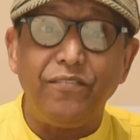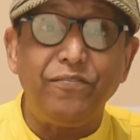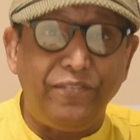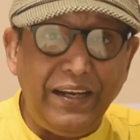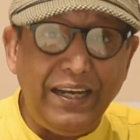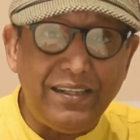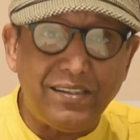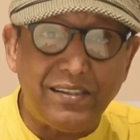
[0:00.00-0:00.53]

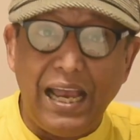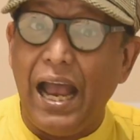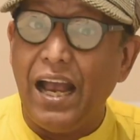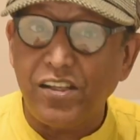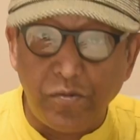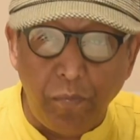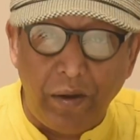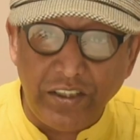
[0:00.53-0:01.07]
feeds
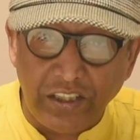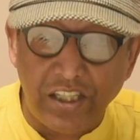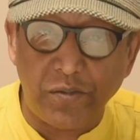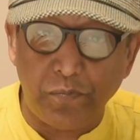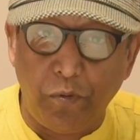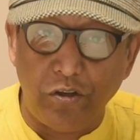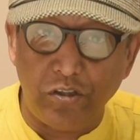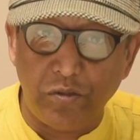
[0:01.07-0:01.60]
as much as
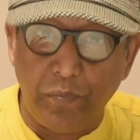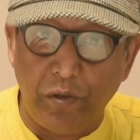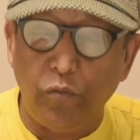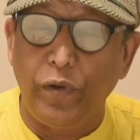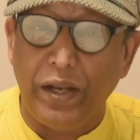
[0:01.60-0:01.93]
possible.